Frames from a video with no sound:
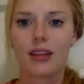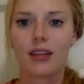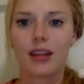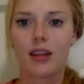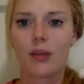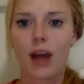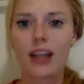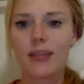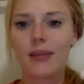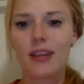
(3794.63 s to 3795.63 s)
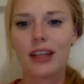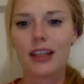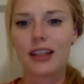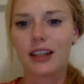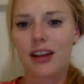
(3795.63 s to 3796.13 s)
like why some of
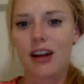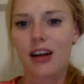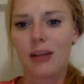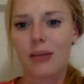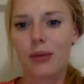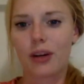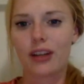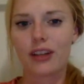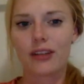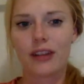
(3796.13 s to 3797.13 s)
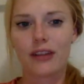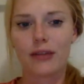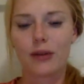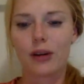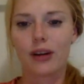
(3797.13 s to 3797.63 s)
these things are important to
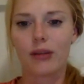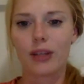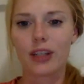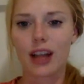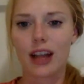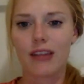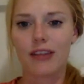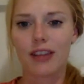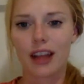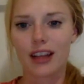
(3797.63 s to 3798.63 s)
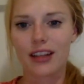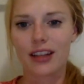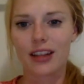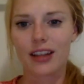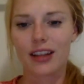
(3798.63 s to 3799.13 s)
fight for, which I feel like is
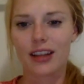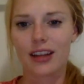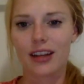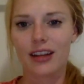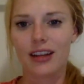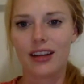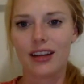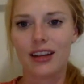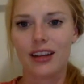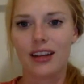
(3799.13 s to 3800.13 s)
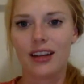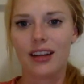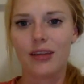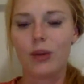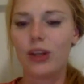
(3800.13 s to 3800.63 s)
something that
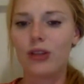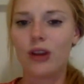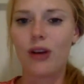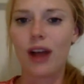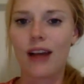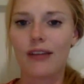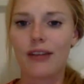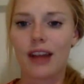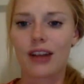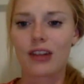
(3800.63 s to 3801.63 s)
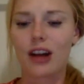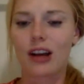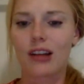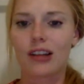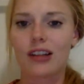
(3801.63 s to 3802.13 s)
when you don't have that strong
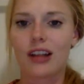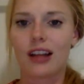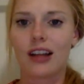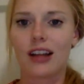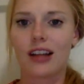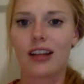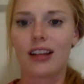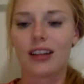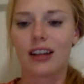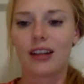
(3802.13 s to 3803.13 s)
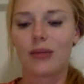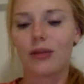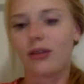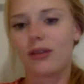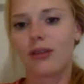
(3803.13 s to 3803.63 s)
understanding, like you're like,
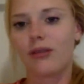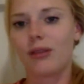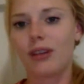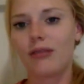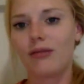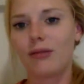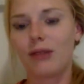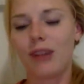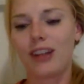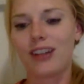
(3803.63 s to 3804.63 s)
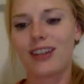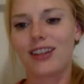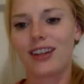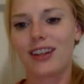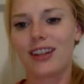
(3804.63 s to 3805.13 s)
well, one one way is as
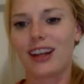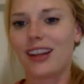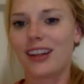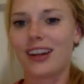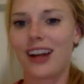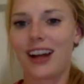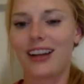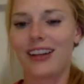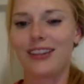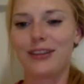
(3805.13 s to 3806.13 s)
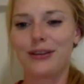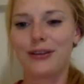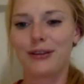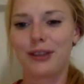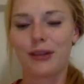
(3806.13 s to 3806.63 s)
good as another, kind of
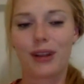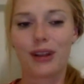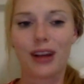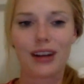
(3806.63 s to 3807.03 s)
for mm-hmm. a hmm. lot